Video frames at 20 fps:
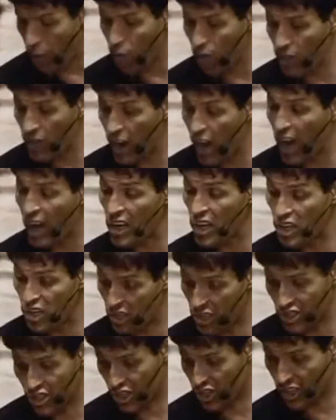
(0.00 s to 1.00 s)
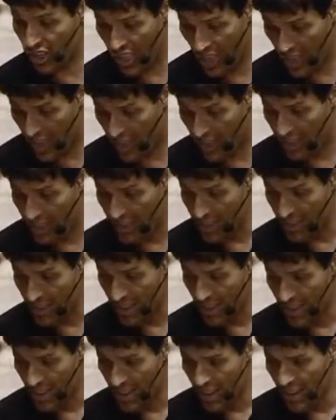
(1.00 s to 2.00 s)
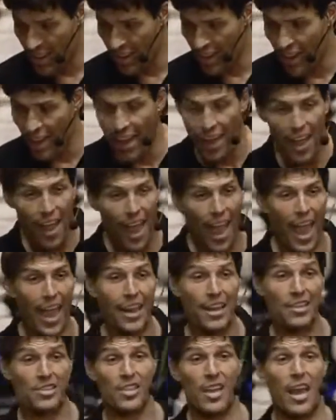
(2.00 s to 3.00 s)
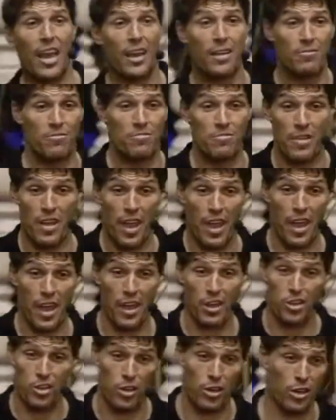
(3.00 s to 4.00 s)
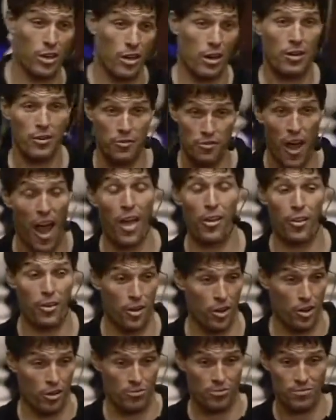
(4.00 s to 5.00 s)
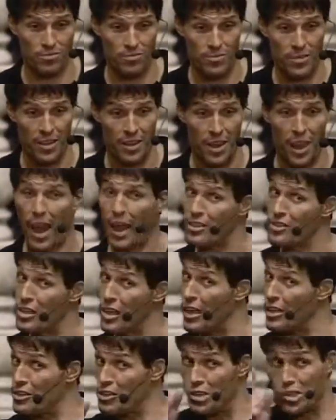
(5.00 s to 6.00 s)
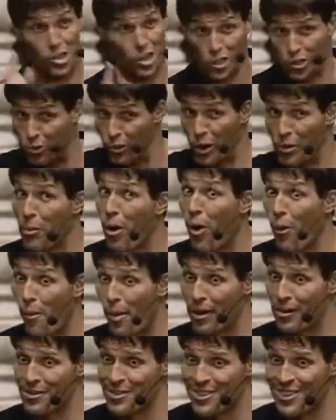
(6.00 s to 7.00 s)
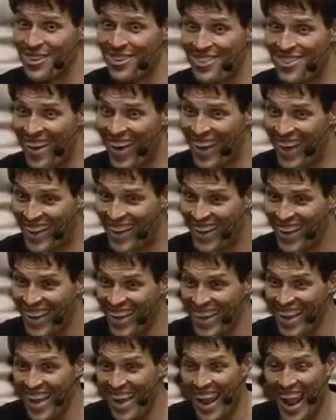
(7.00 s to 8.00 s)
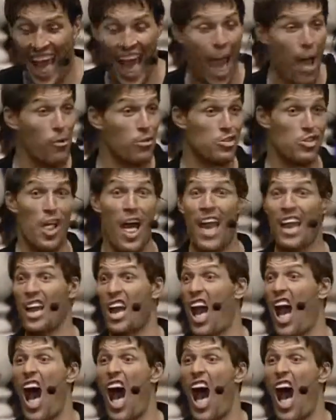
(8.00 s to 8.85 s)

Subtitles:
with an uncooked turkey in it. And he said, is your father home? And I said, just one moment. I was like